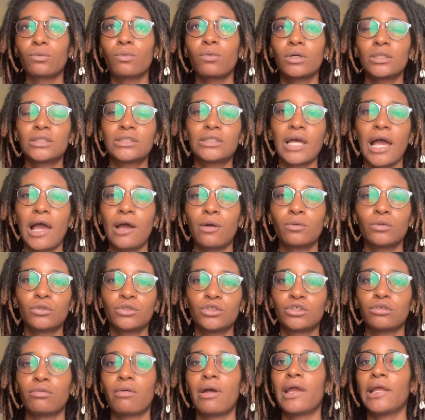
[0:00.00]
what I
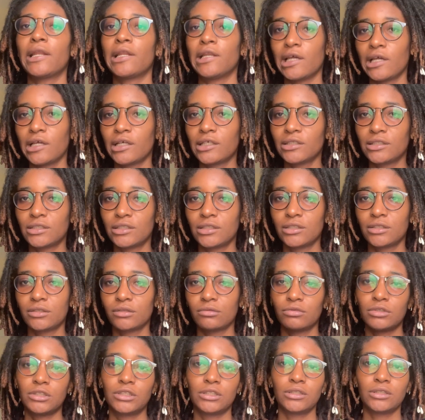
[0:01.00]
will try next,
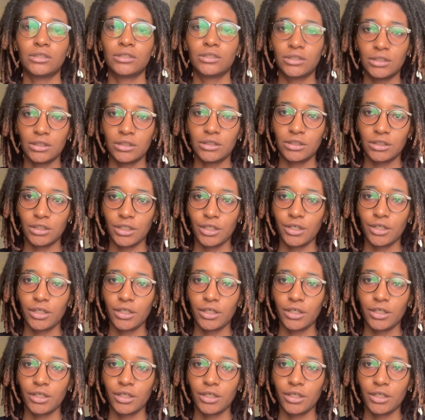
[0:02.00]
which is this year.